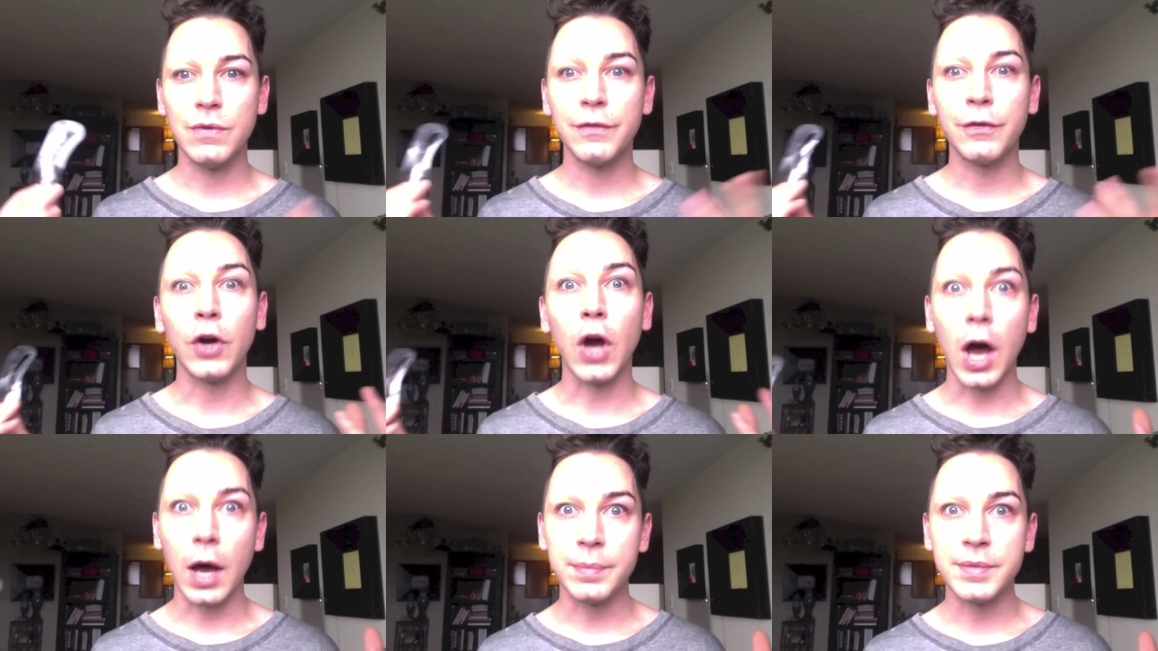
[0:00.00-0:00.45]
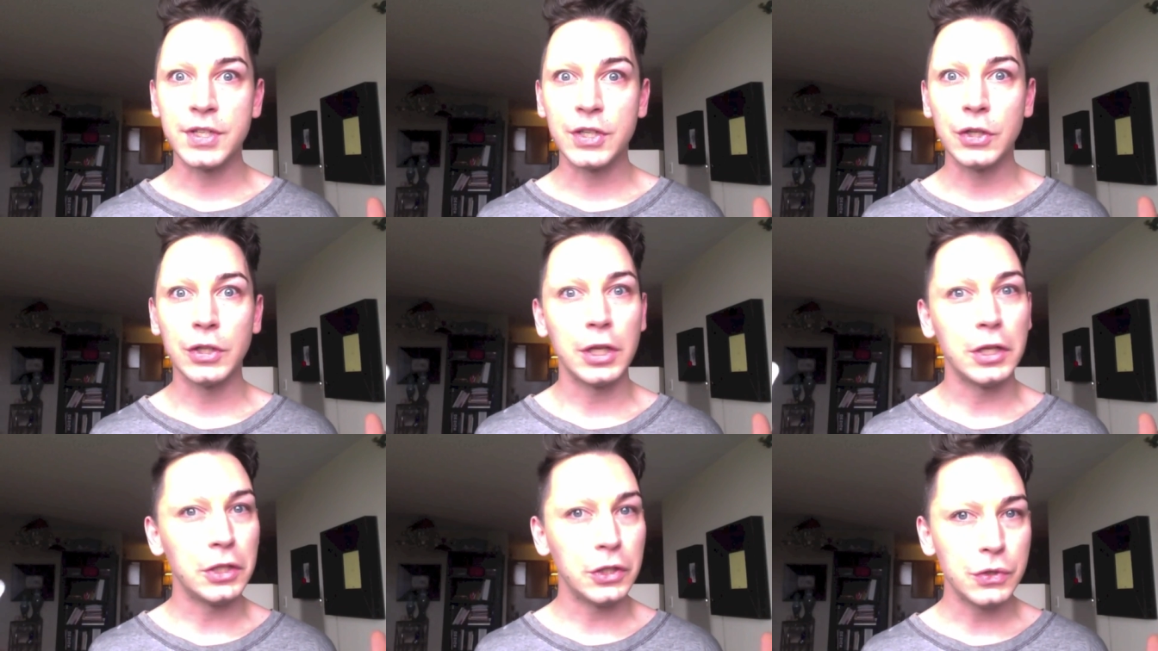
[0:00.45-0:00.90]
for
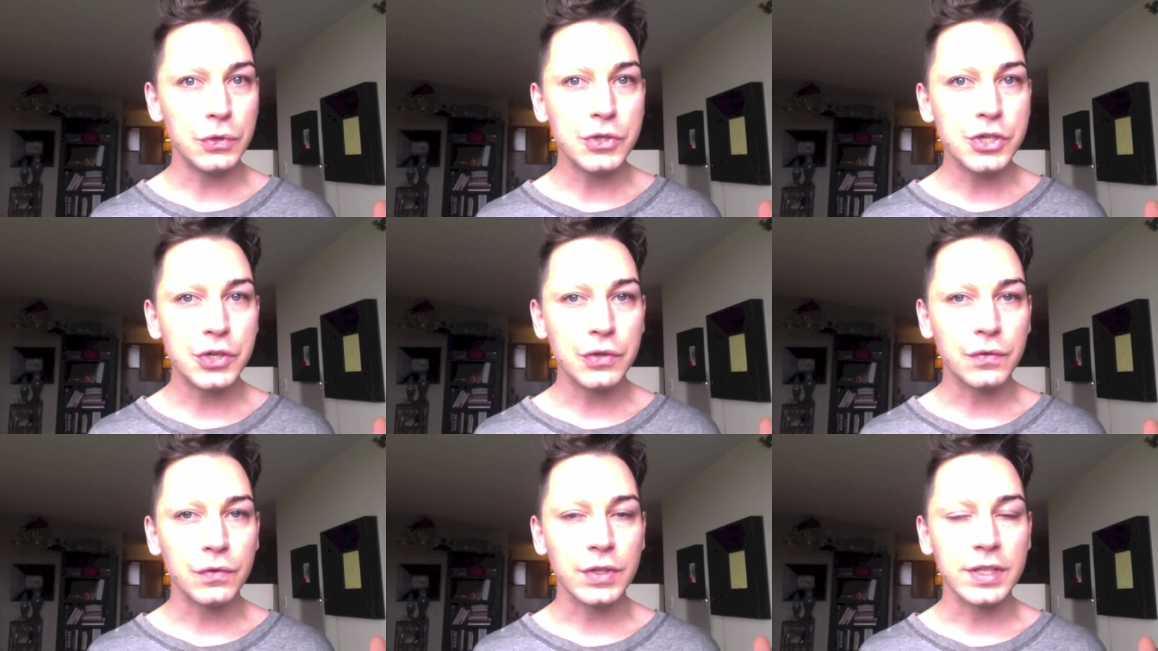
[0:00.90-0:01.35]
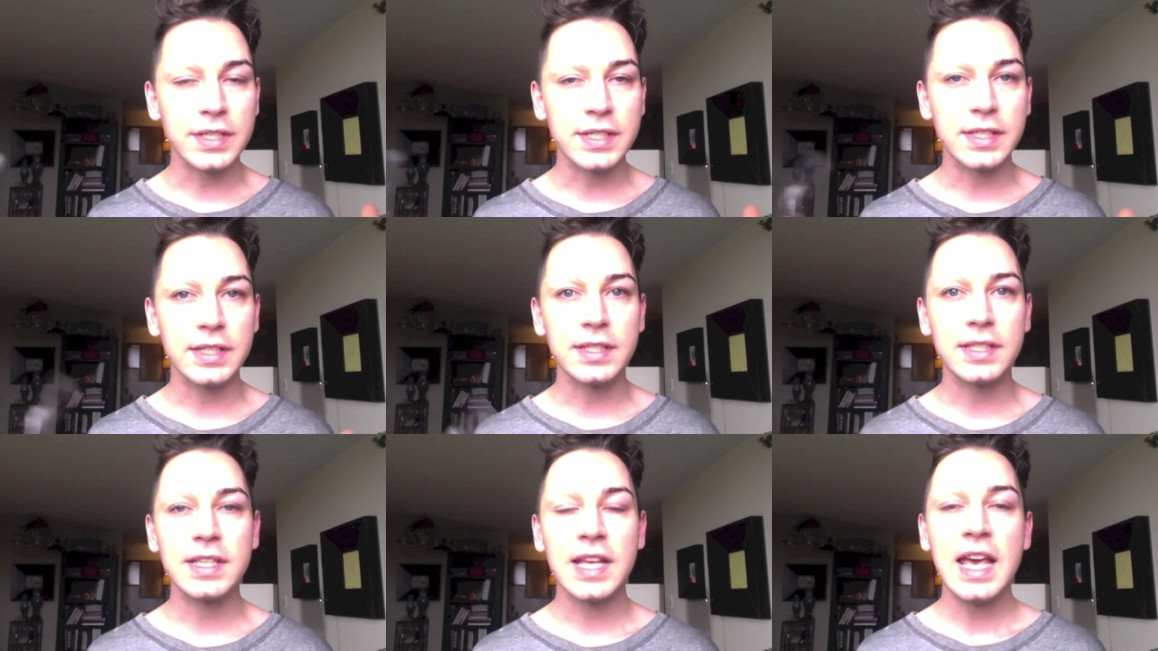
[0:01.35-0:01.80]
optical illusion
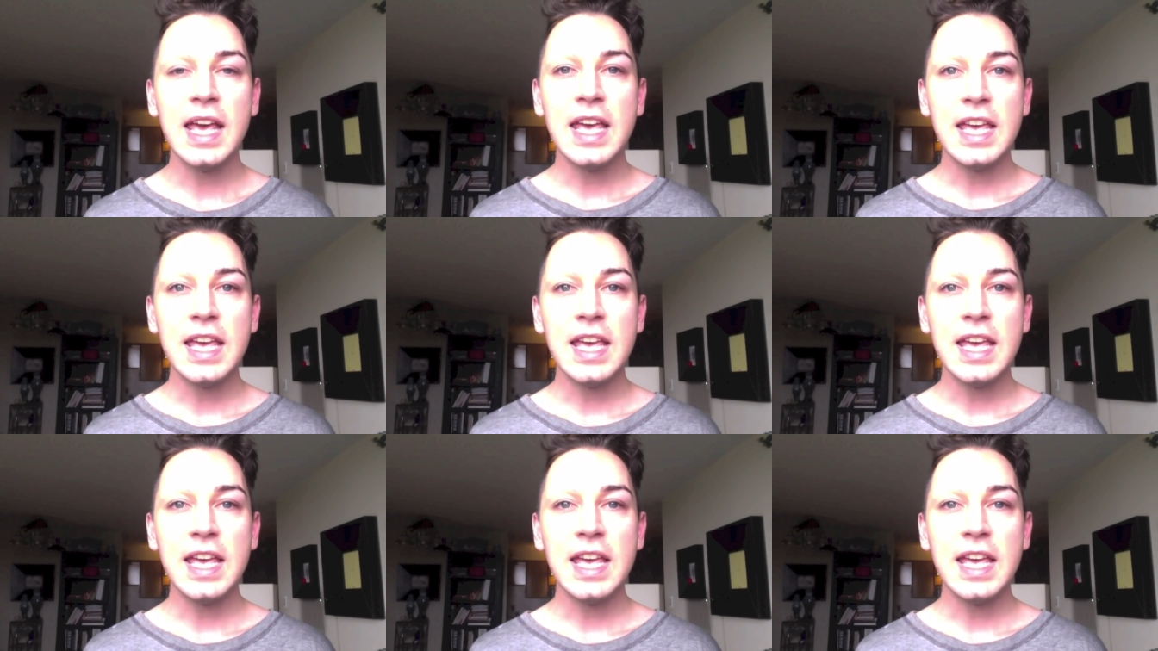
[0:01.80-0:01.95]
reasons,